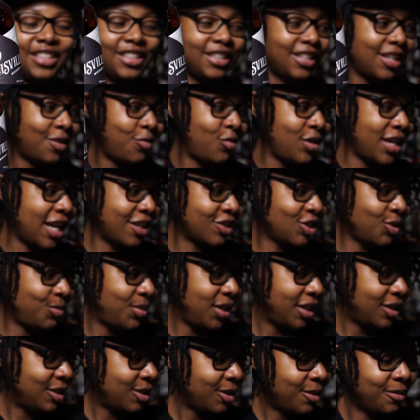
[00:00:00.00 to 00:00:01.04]
And we actually
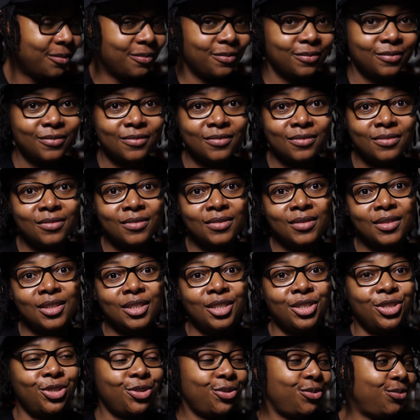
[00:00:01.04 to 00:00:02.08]
picked up
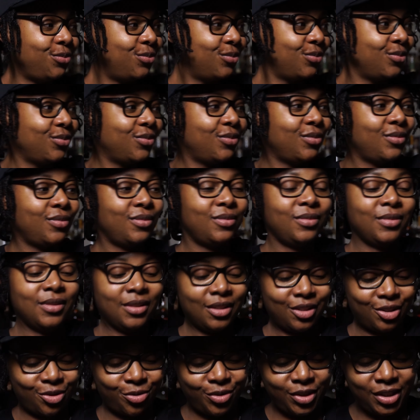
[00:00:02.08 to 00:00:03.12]
2.
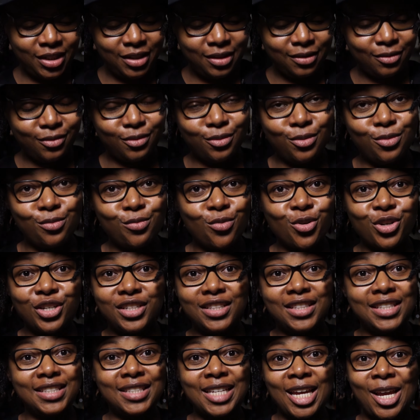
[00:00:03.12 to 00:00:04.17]
So he wanted
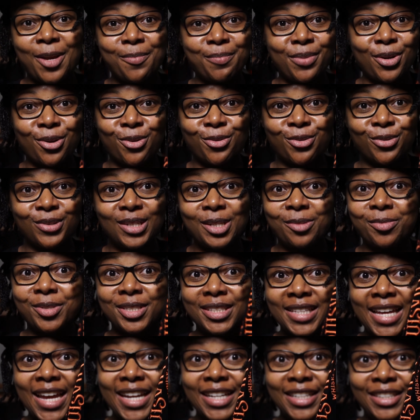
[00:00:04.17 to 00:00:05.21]
the same barrel. It was
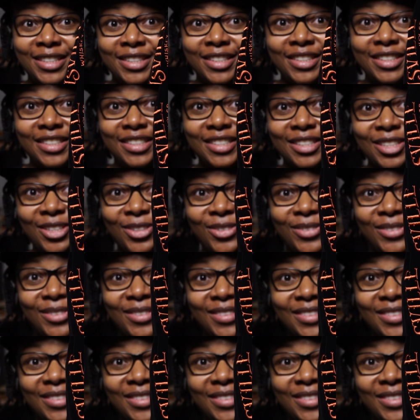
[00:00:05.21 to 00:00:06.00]
that good, so.